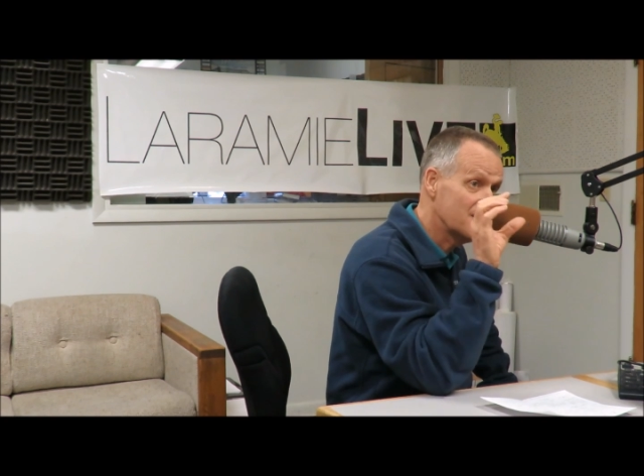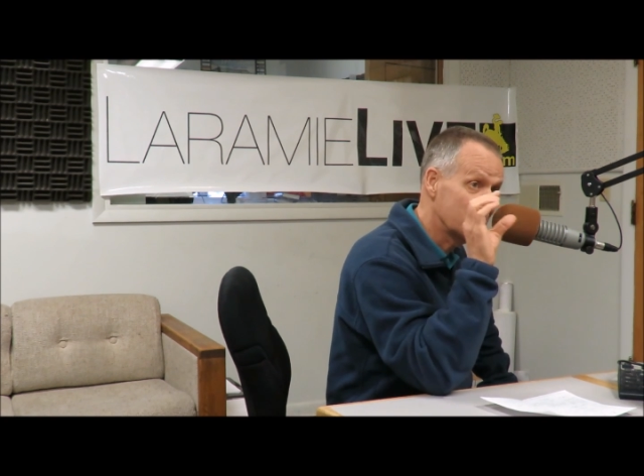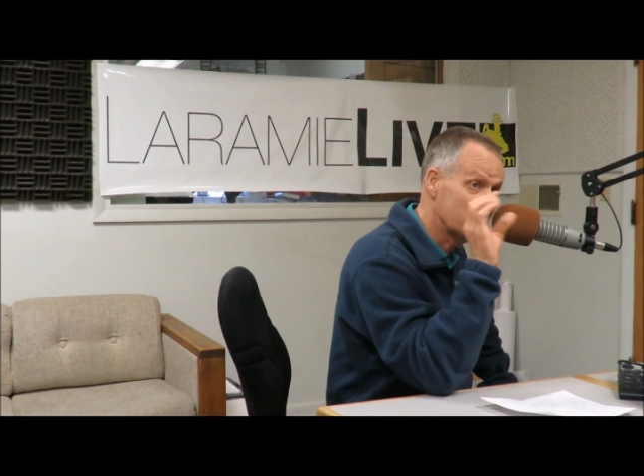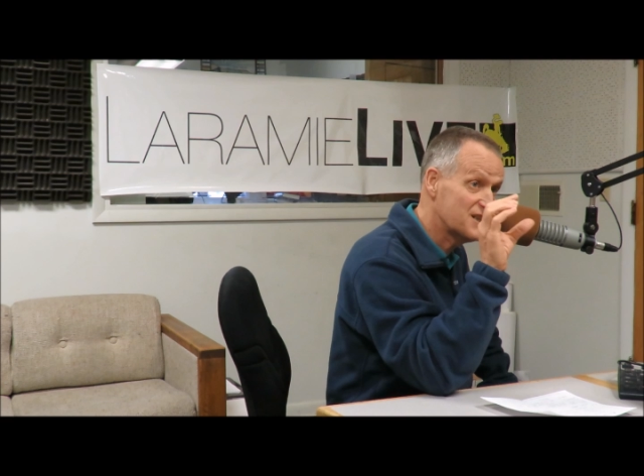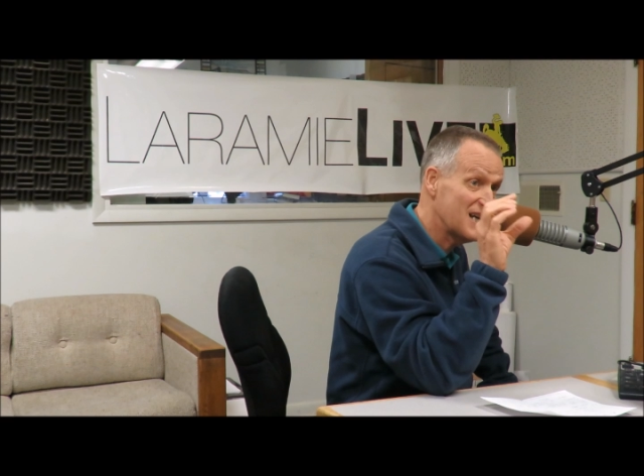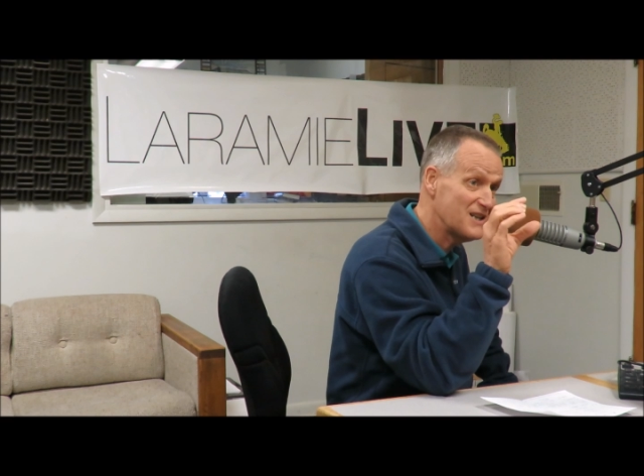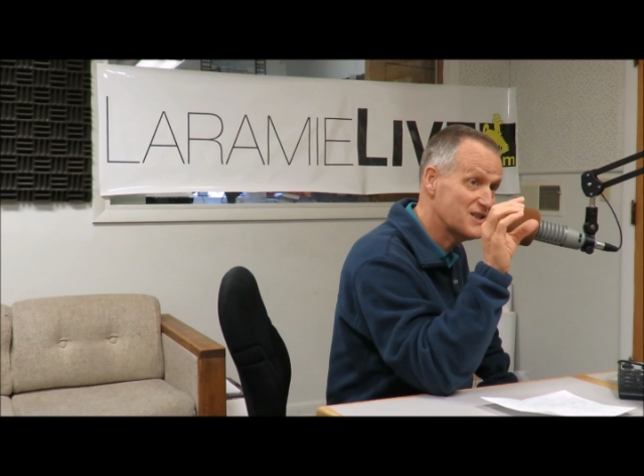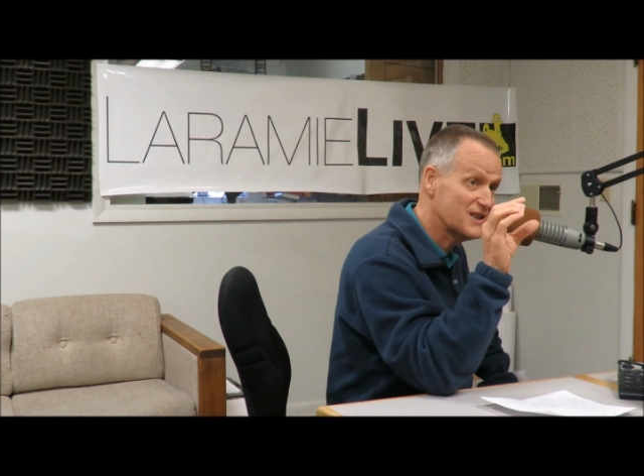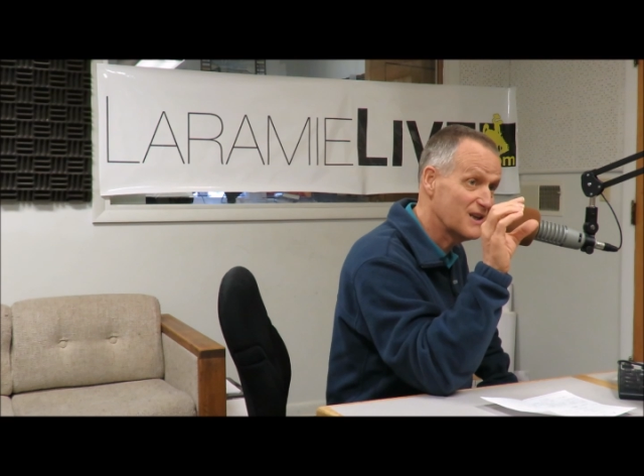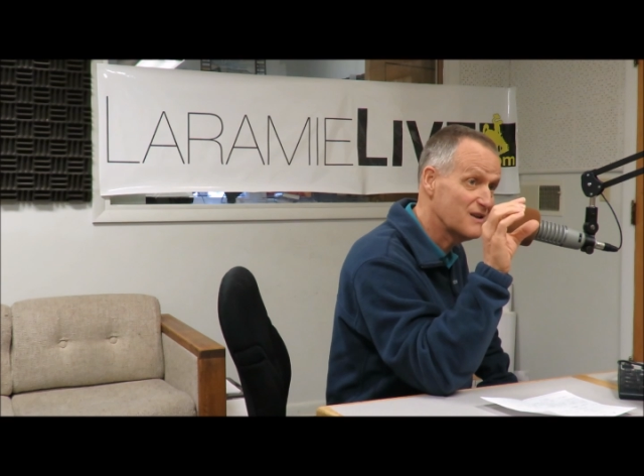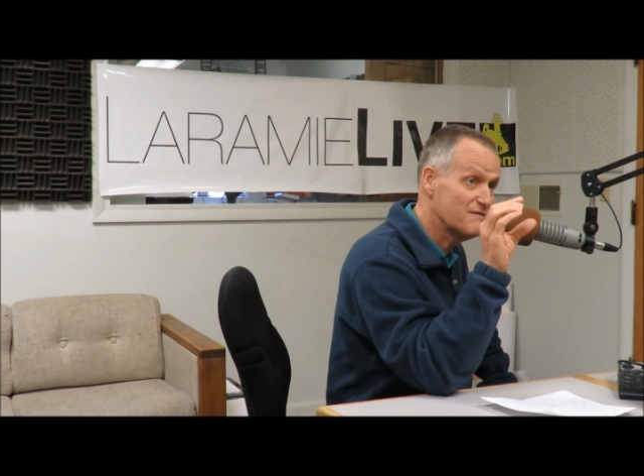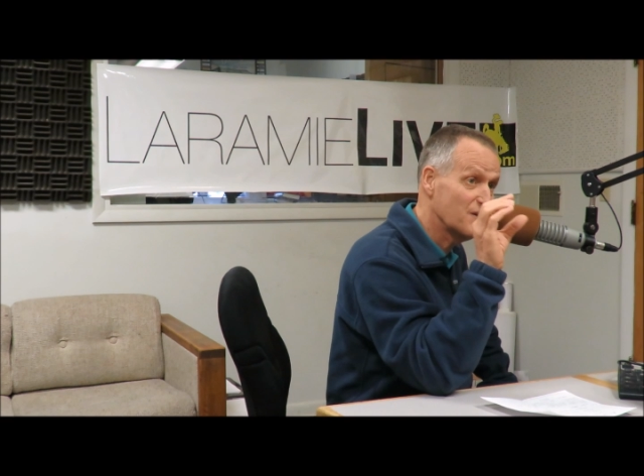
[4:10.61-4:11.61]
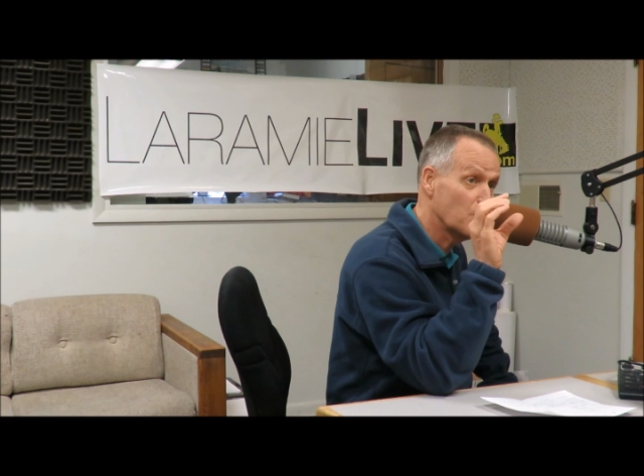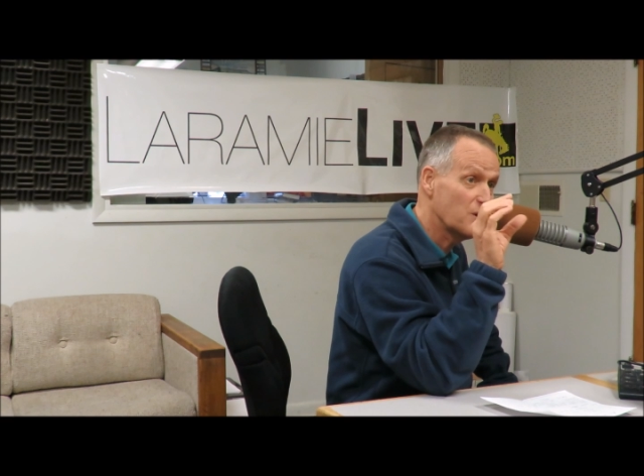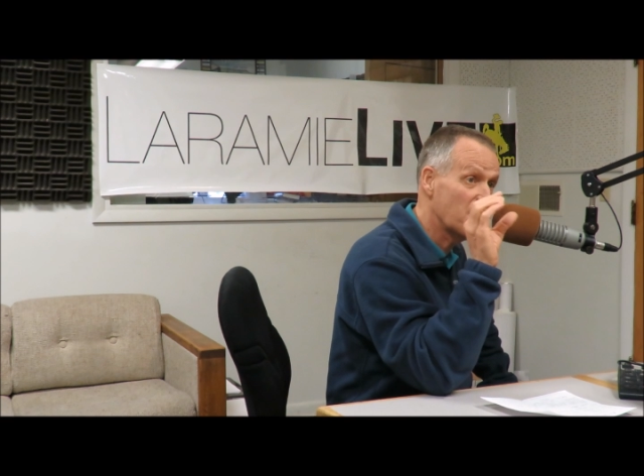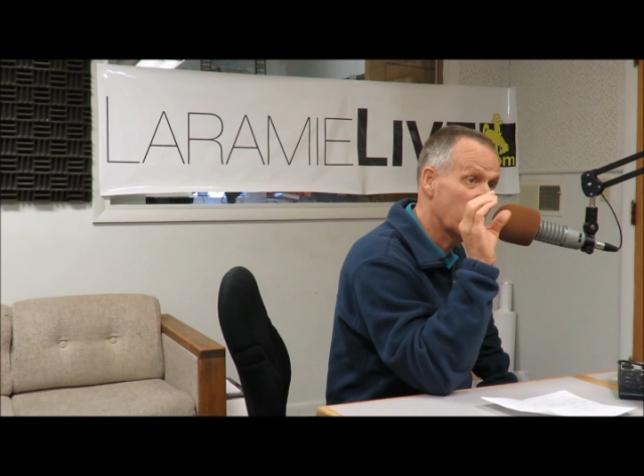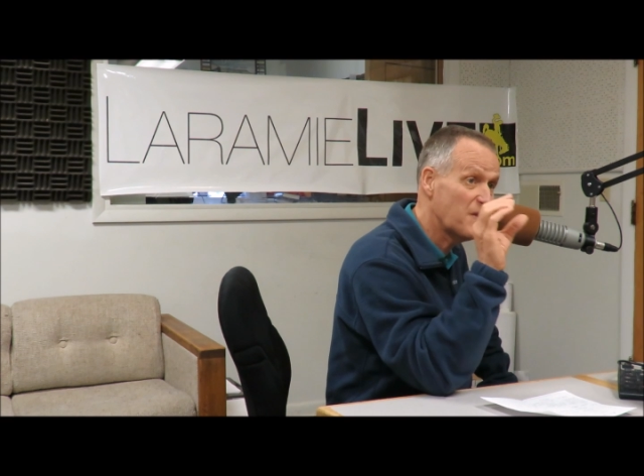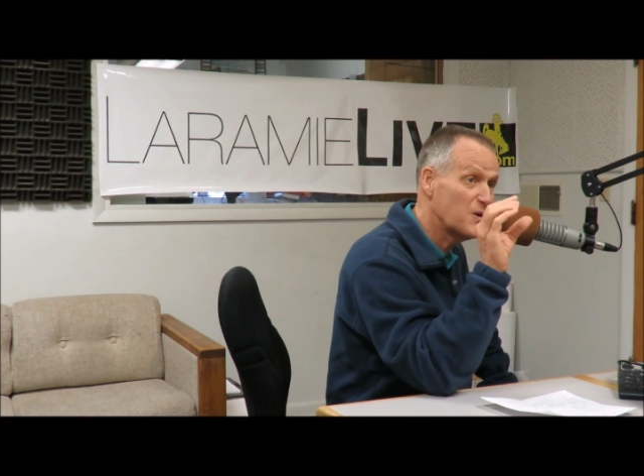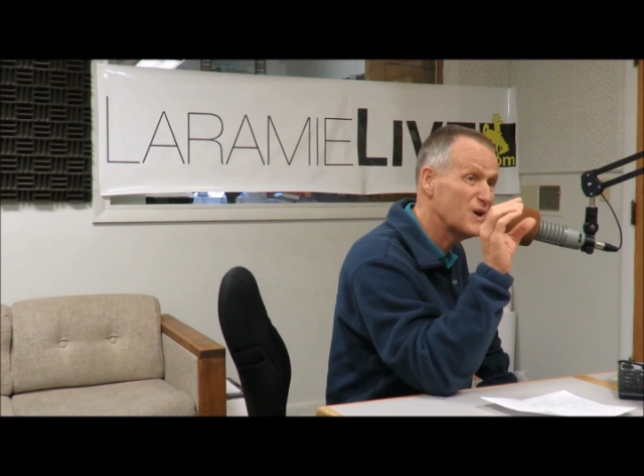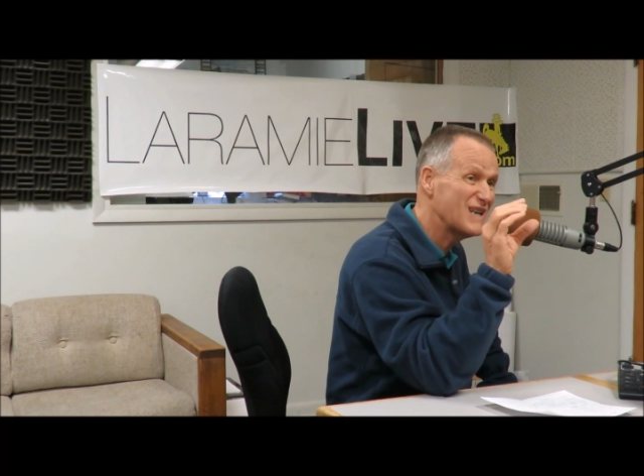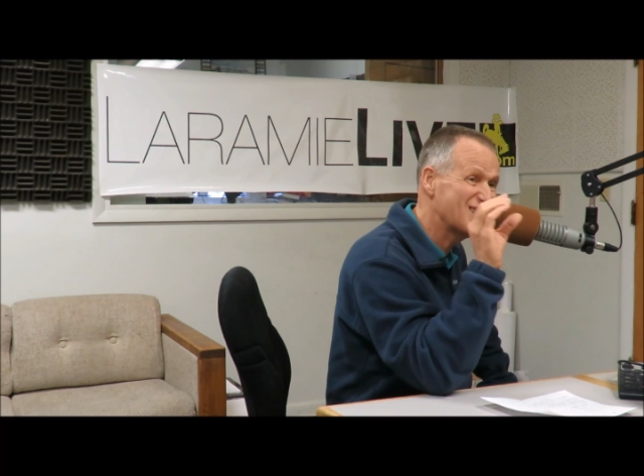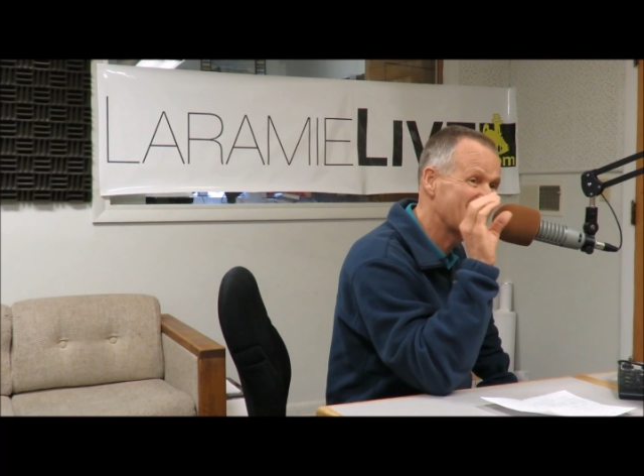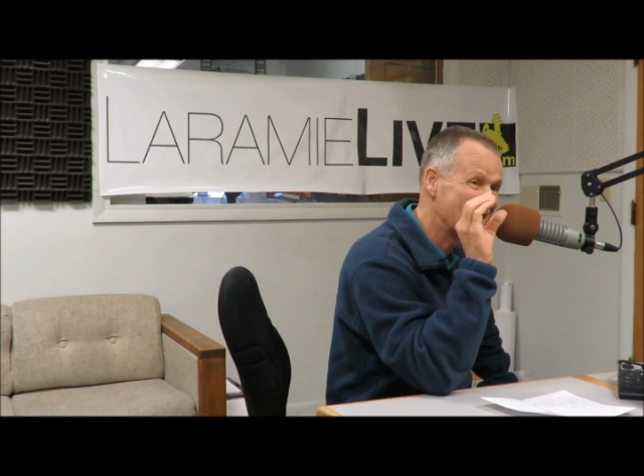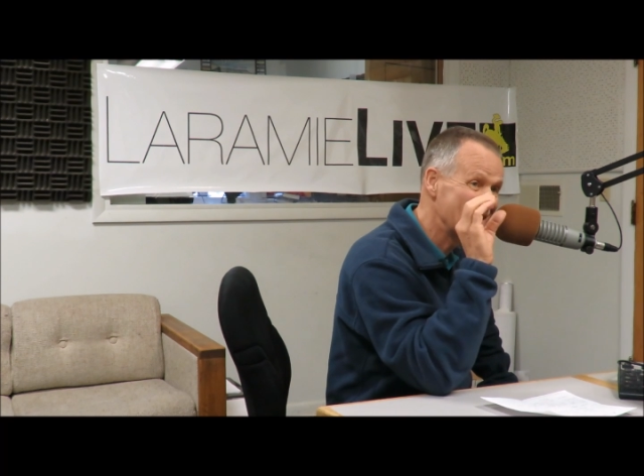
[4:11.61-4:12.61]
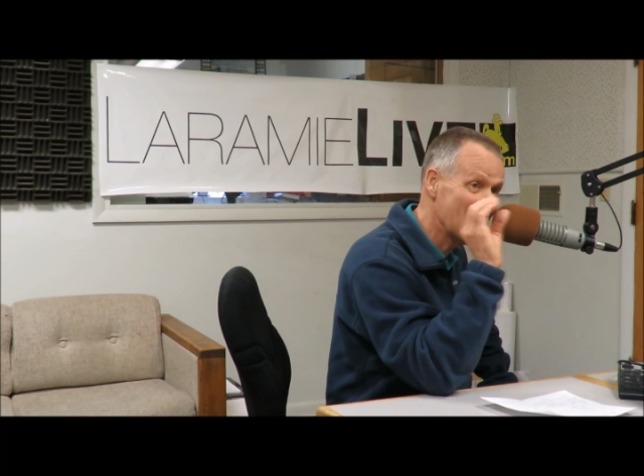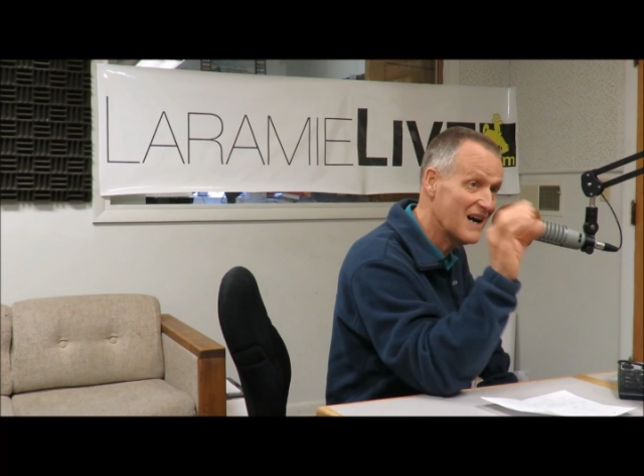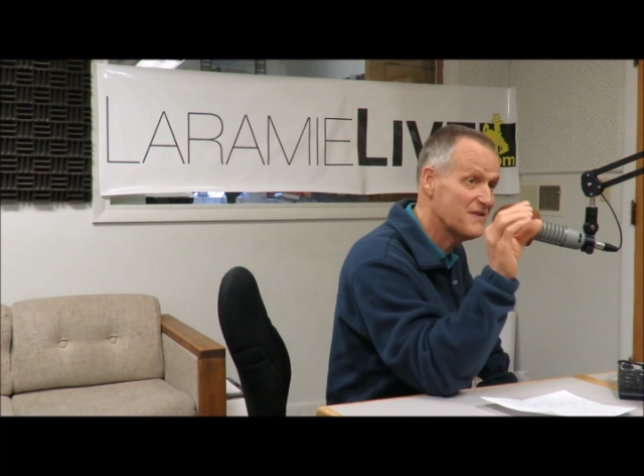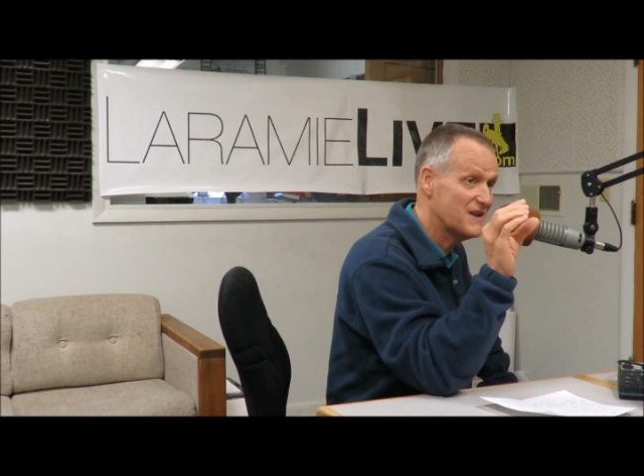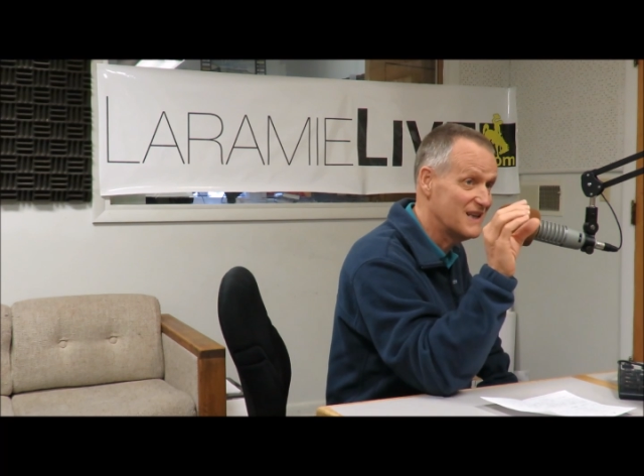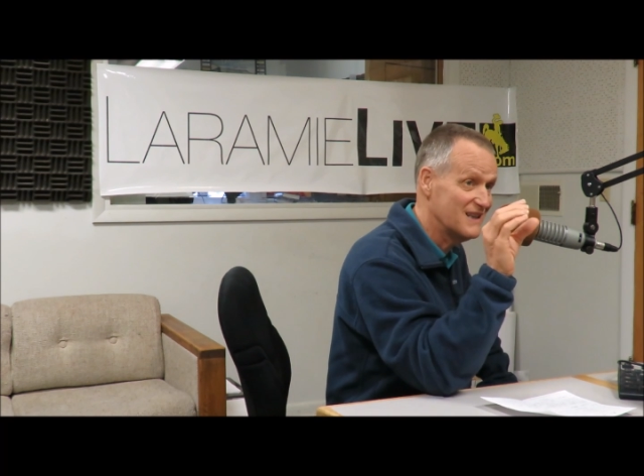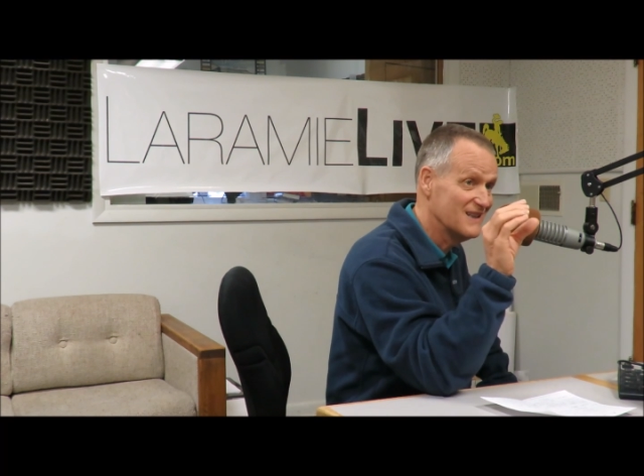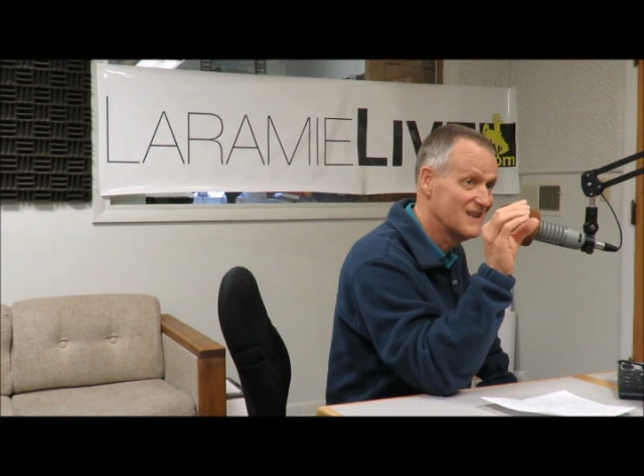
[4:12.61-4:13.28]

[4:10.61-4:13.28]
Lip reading: the state Senate voted 30-0